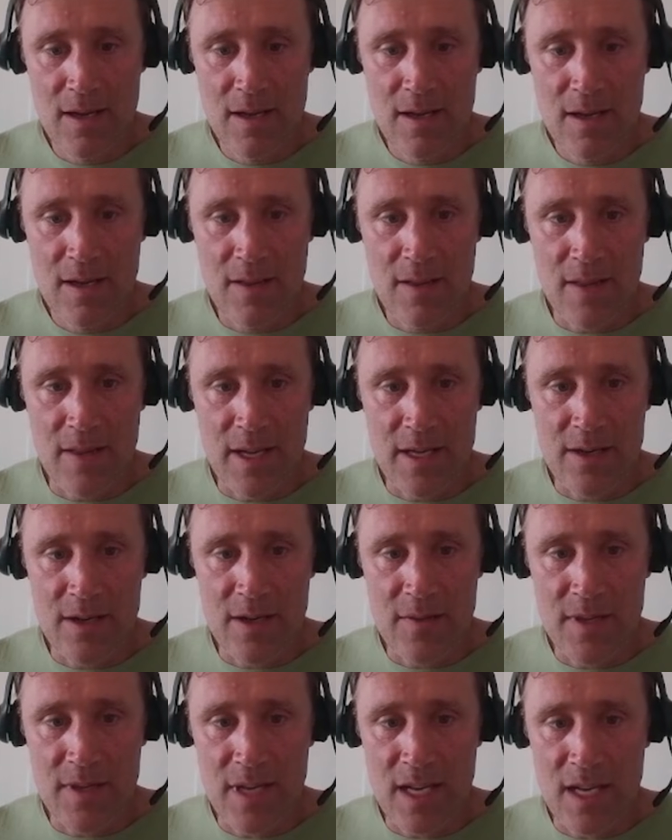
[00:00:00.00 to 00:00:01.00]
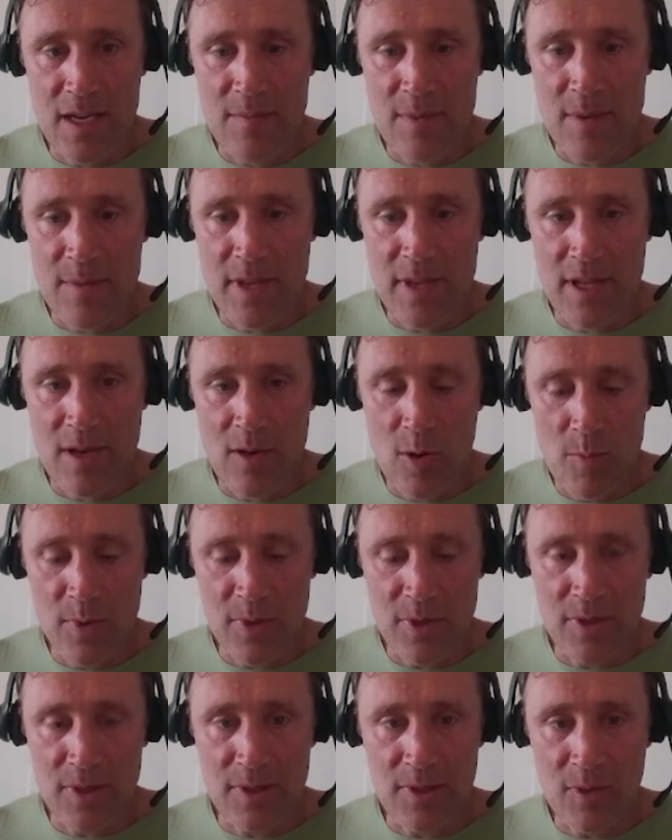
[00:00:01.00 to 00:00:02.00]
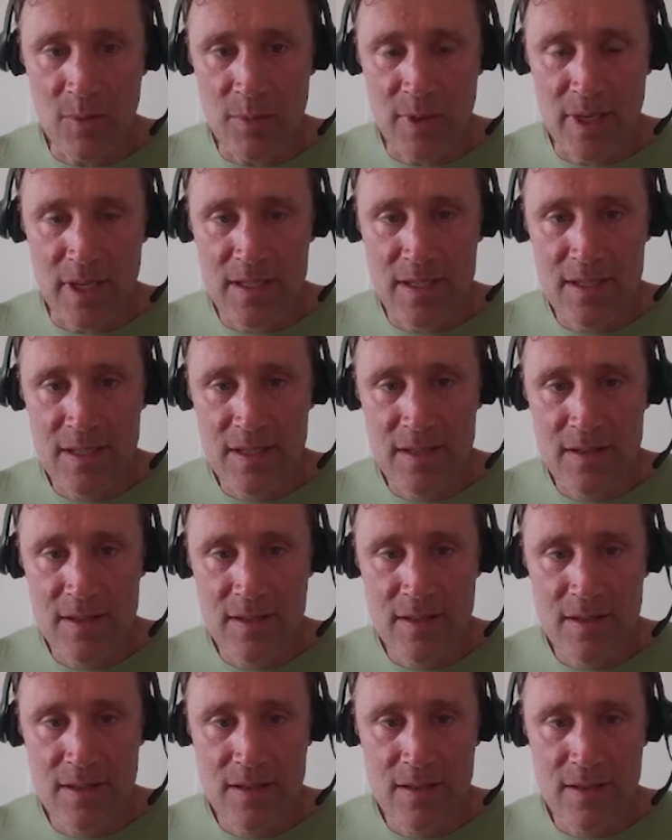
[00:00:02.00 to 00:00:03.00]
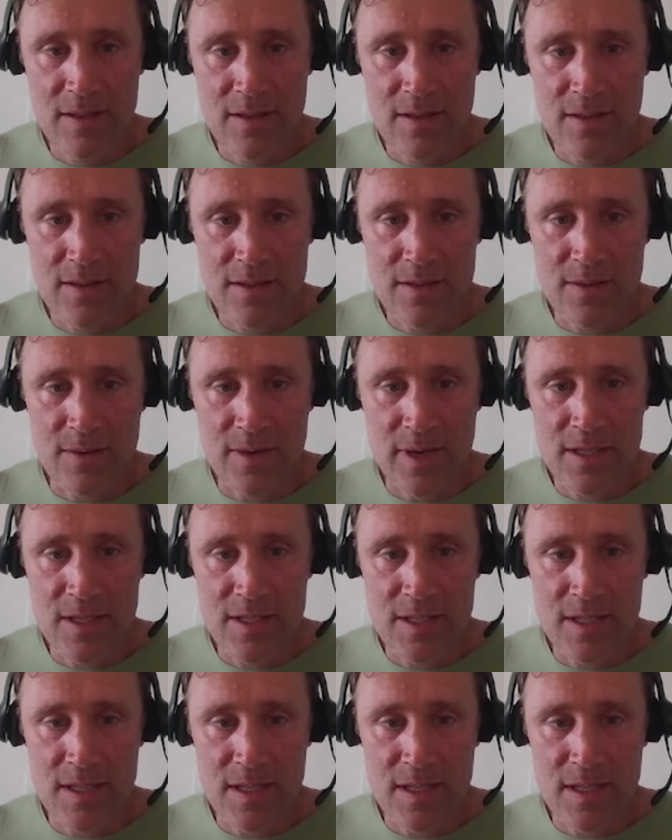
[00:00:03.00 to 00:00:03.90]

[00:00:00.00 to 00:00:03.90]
And then here at the end, maybe they open a little bit this direction.